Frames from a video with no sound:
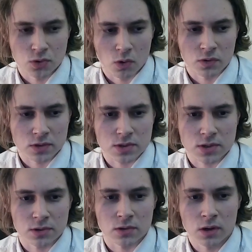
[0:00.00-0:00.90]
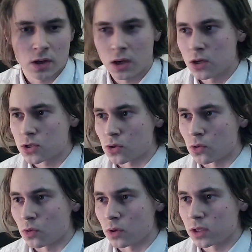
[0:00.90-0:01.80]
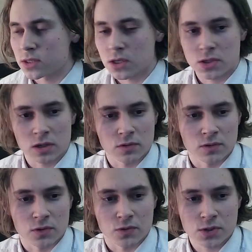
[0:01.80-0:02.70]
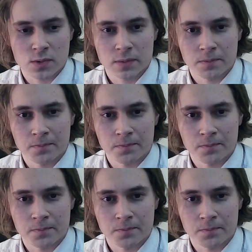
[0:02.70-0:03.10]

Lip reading: over this year. So let's get started with the first one.